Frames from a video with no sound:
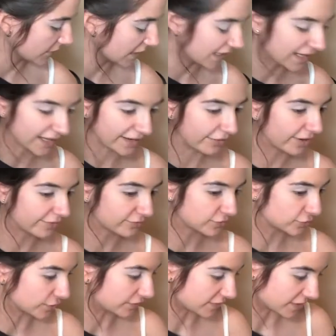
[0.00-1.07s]
And I like how I have
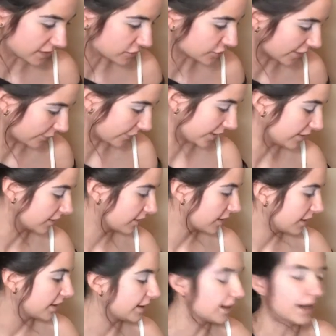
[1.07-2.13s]
2 of each, that way
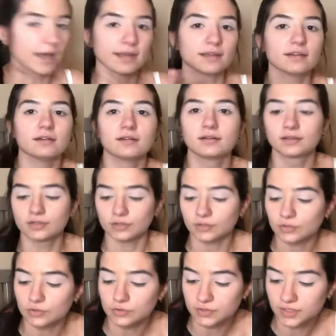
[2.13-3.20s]
I can
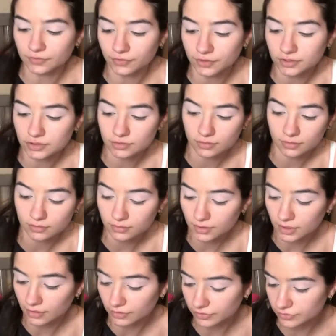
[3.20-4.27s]
use different
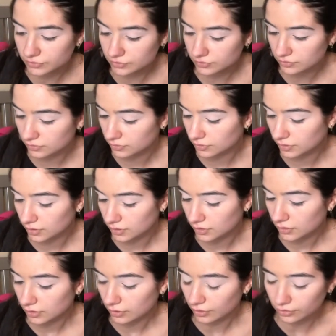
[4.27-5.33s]
colors
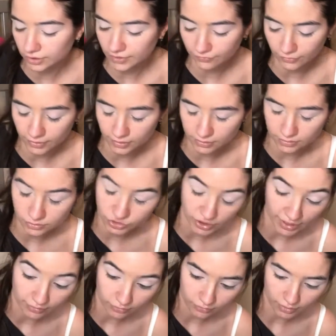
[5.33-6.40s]
or different
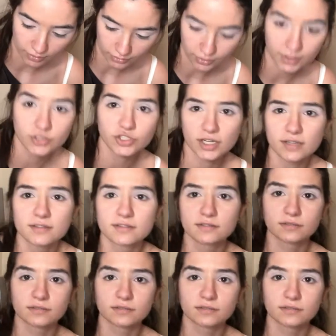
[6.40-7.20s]
shadow color, like shades.